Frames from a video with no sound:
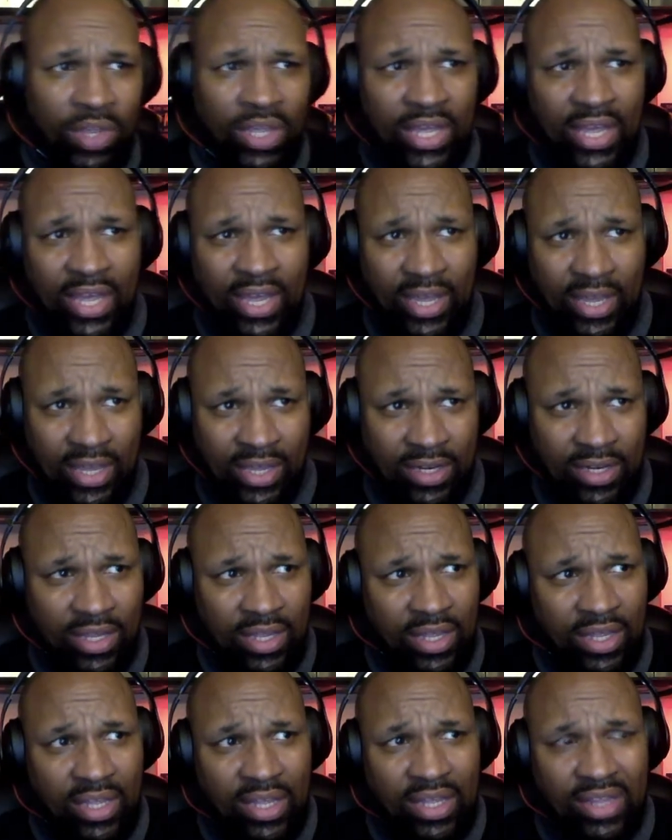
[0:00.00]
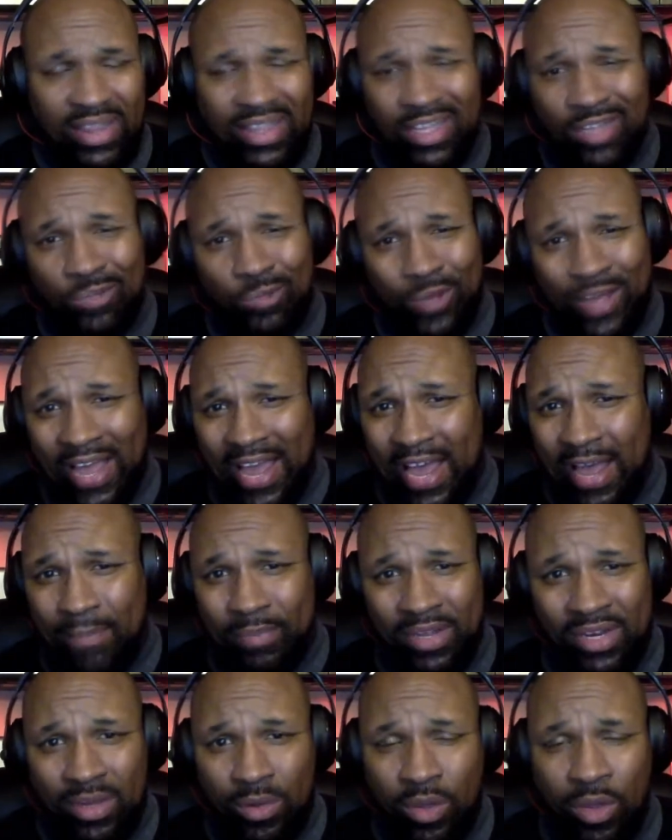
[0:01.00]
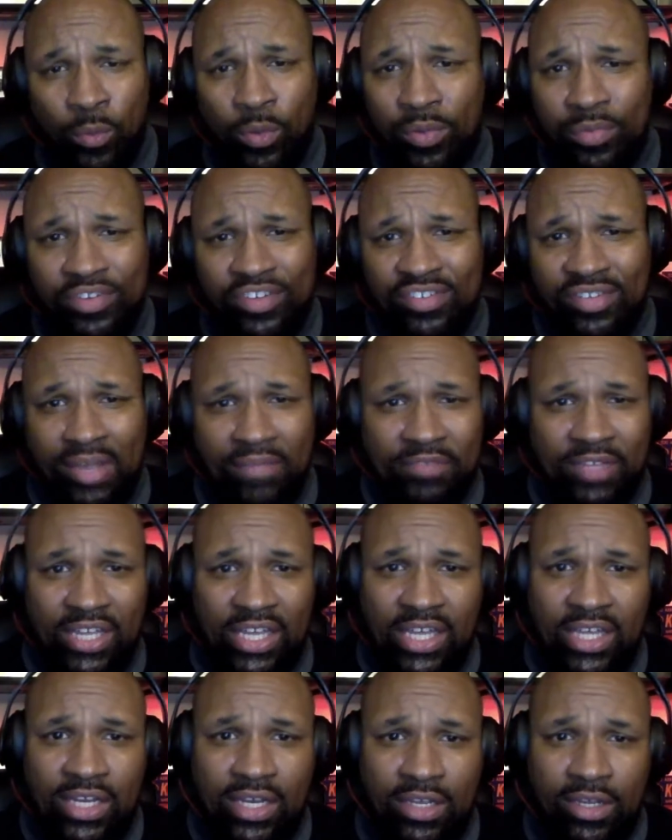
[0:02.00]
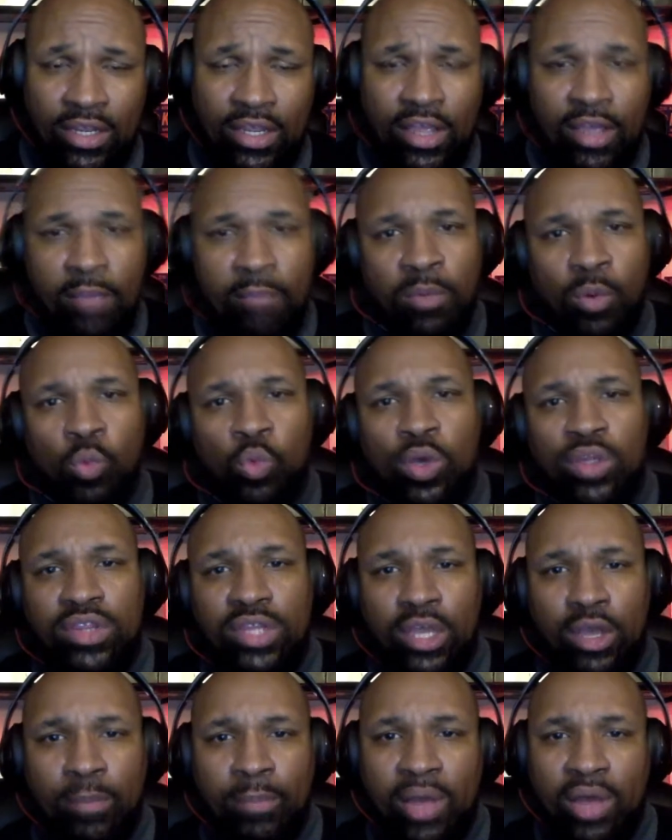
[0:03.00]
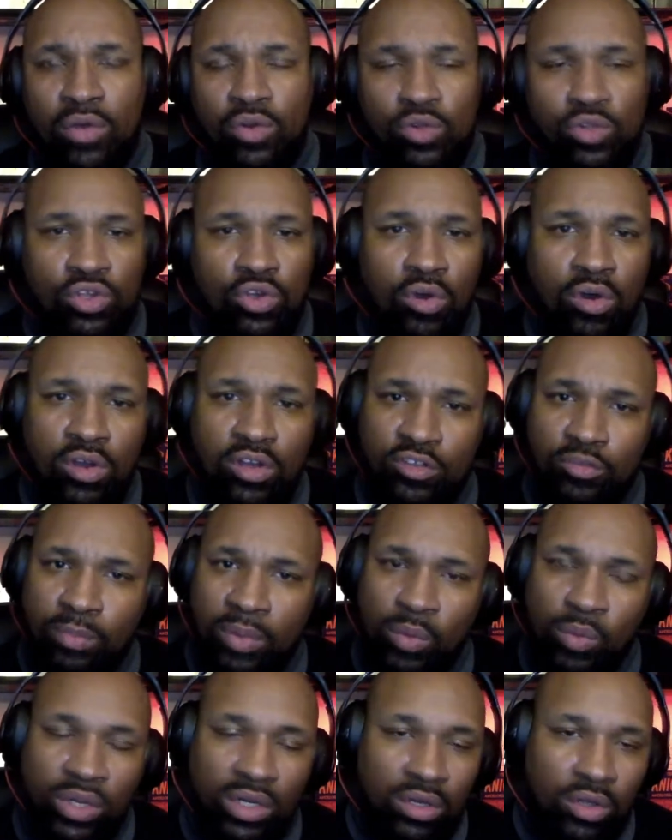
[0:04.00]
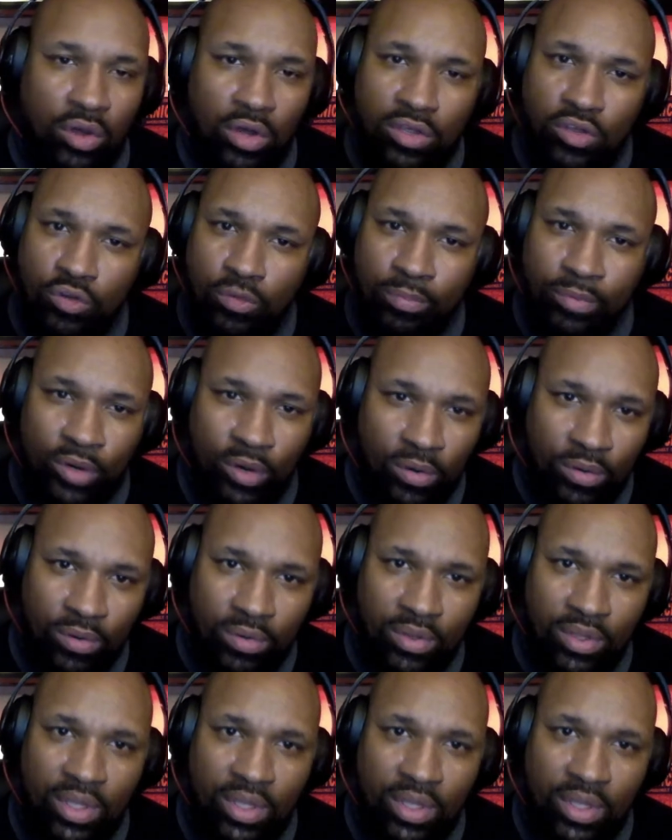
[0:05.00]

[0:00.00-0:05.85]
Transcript: and things will happen, and we would just have to eat it. But one thing about New Yorkers, man, we loyal, bro.